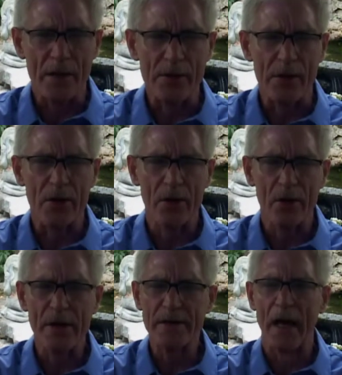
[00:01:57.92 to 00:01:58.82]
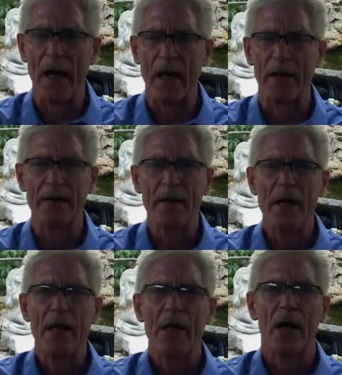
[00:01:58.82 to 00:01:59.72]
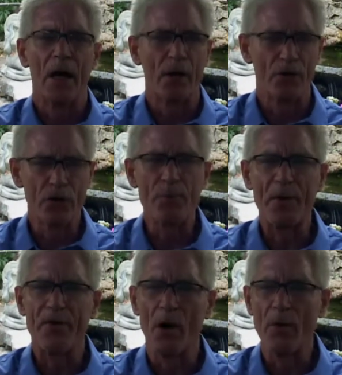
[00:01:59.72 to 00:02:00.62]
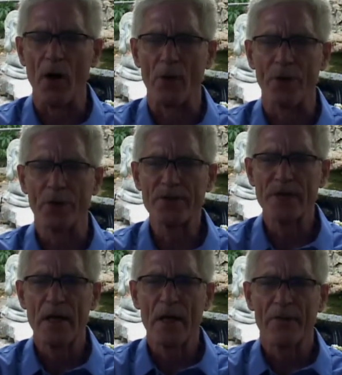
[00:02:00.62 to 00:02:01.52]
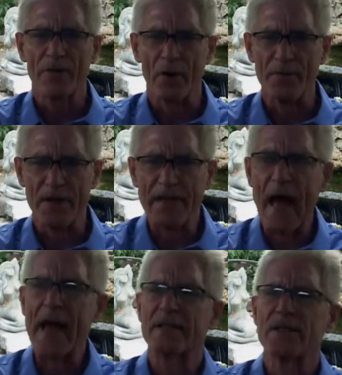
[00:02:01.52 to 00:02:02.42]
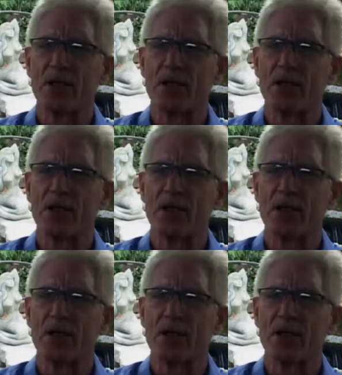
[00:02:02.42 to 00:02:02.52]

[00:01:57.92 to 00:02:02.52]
the current uh, uh, group of homeowners from the taxes